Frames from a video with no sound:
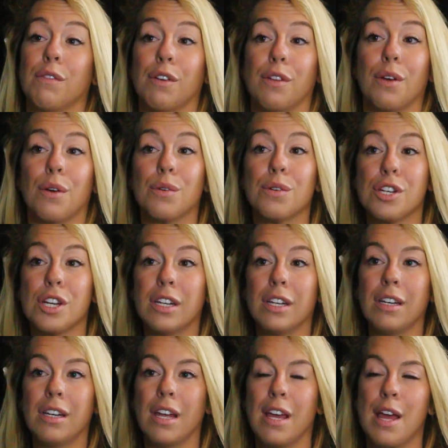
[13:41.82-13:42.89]
for the ocean,
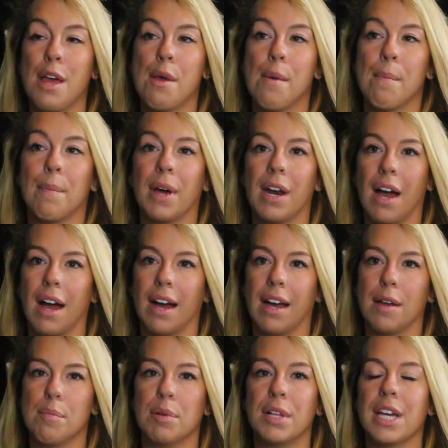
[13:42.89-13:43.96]
but
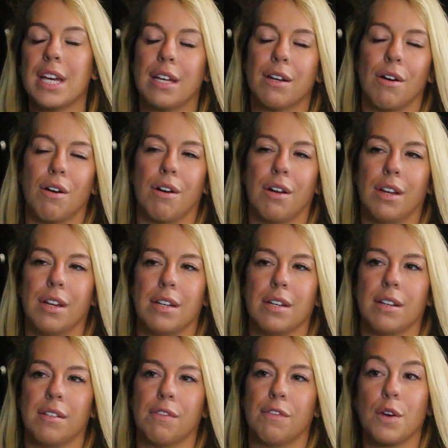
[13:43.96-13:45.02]
I plan on
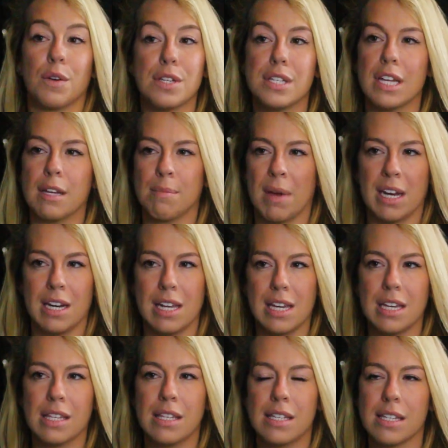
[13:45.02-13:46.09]
focusing my
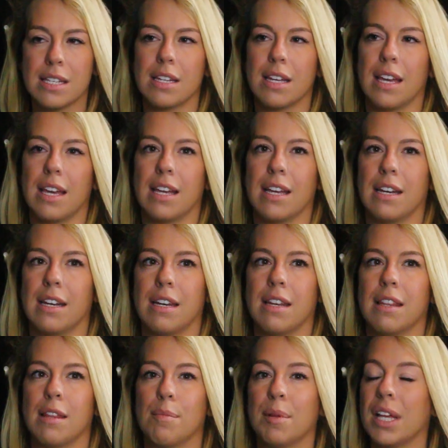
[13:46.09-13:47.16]
needs in
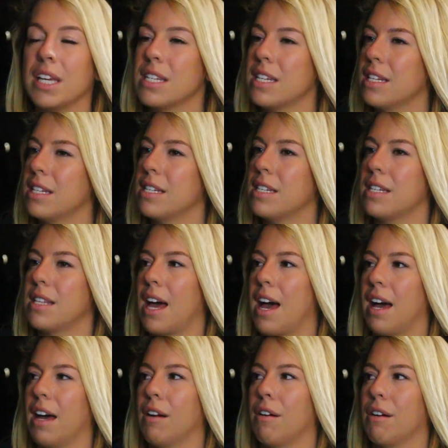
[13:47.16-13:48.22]
the places
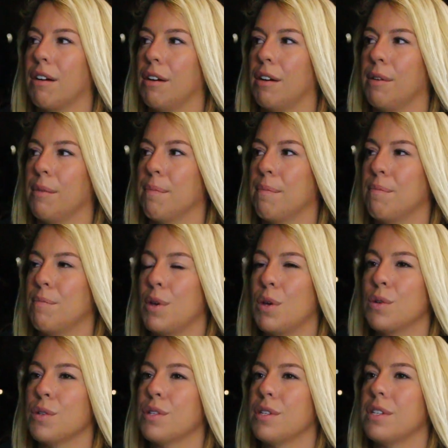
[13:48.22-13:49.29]
that are
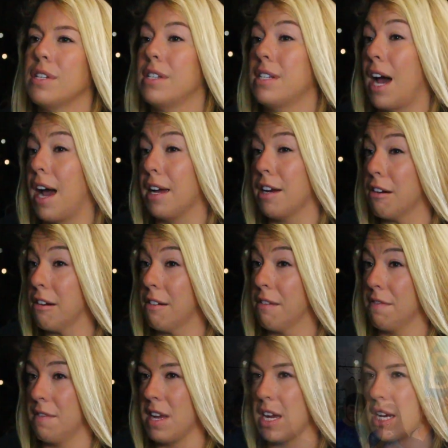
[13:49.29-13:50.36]
most dire
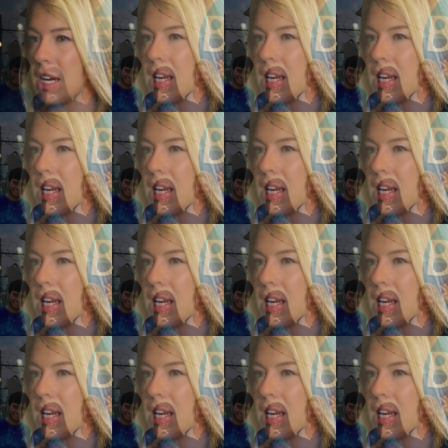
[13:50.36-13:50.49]
of need.